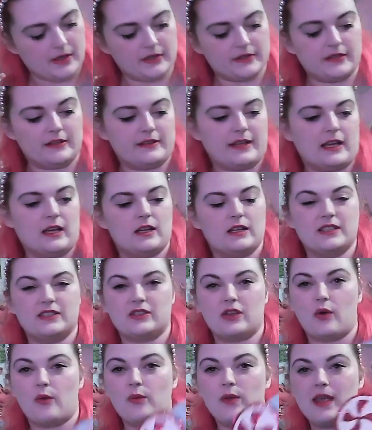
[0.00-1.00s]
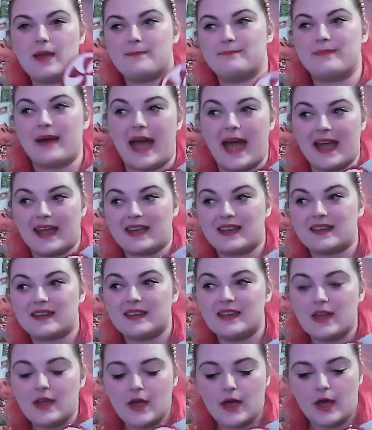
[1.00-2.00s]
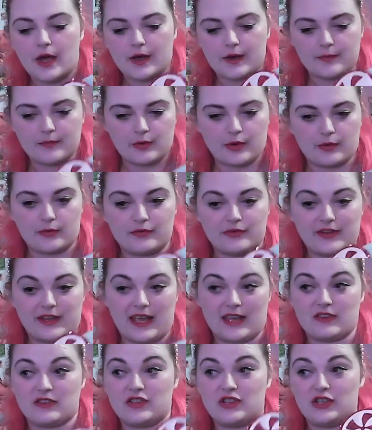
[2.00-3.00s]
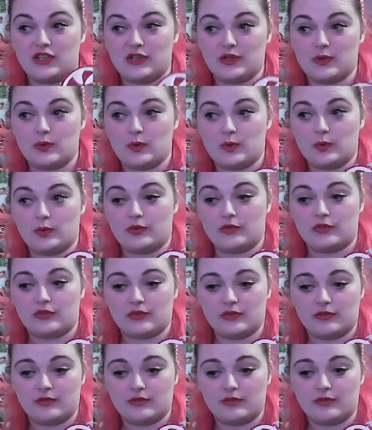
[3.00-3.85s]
I was like, it's only a bag I'm going to get to use